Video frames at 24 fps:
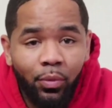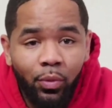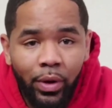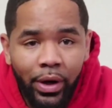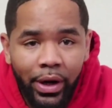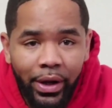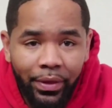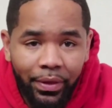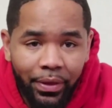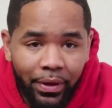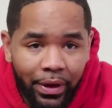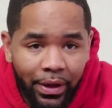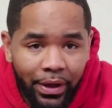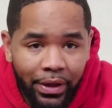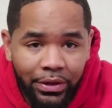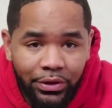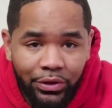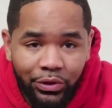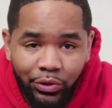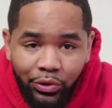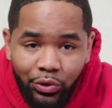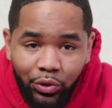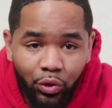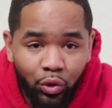What I think
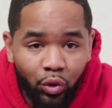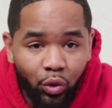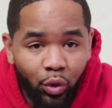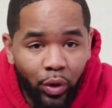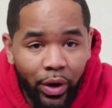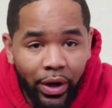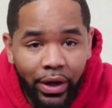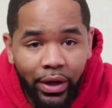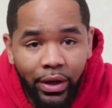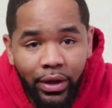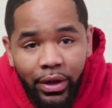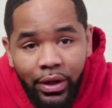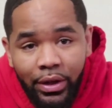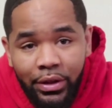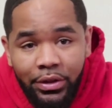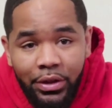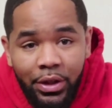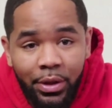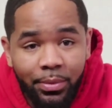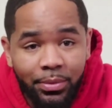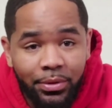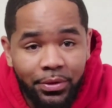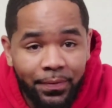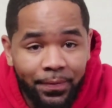is great in
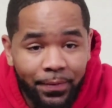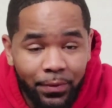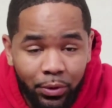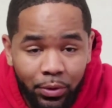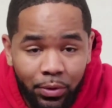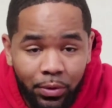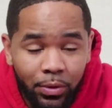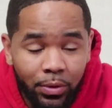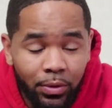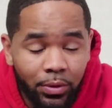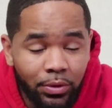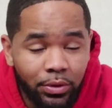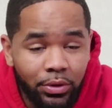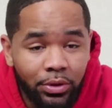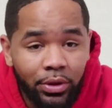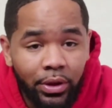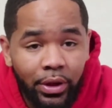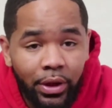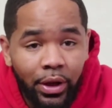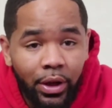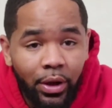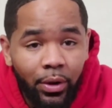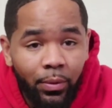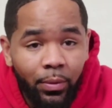terms of tools